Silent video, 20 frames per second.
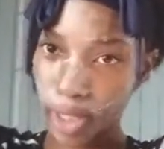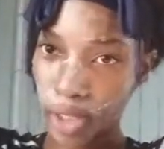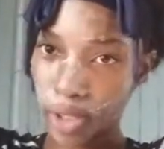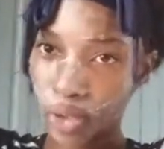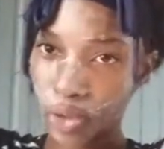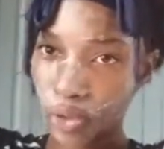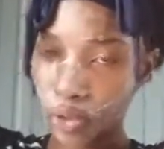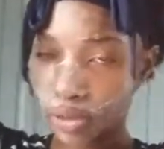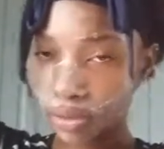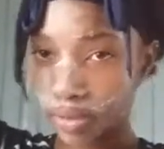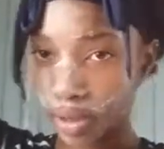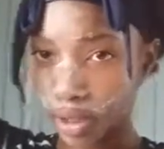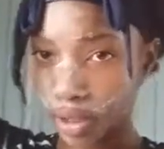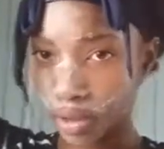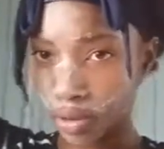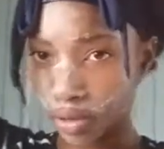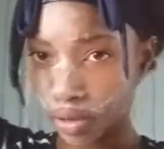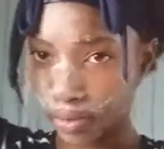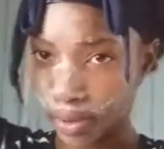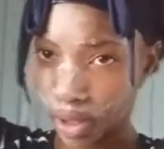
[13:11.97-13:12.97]
it
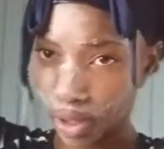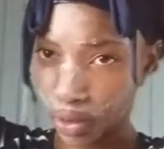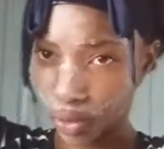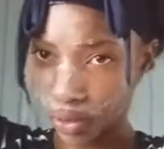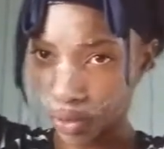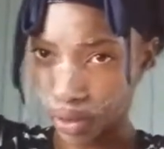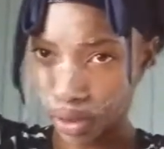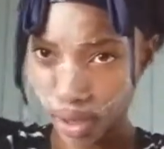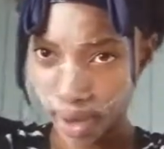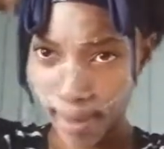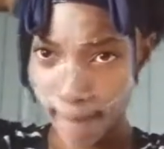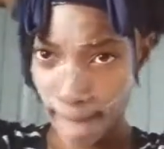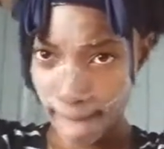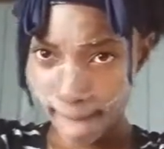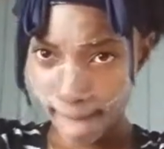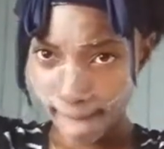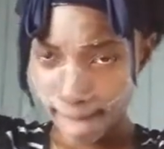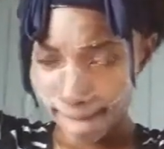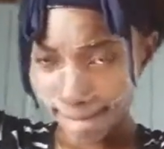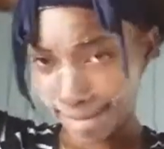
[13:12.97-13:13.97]
on. Put it on.
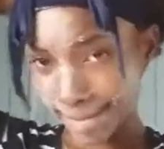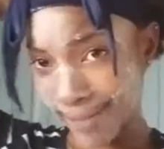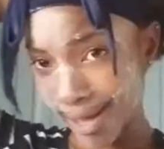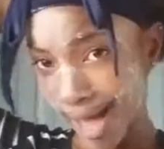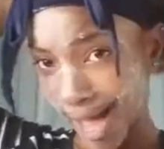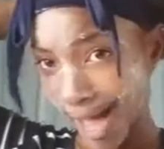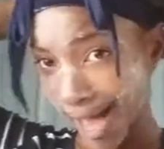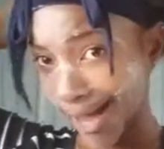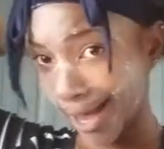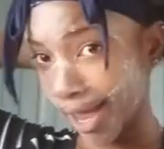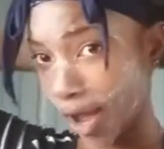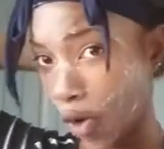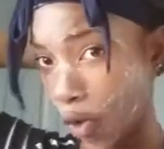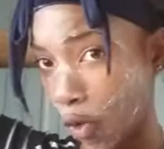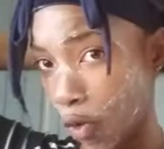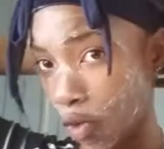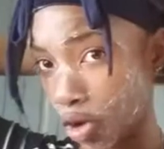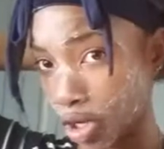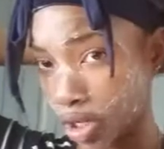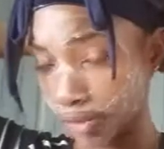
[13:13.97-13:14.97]
Pat it
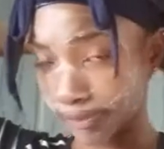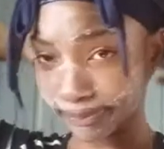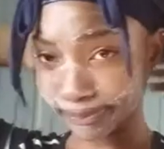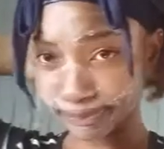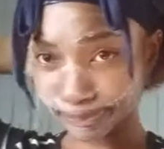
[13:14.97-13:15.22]
on.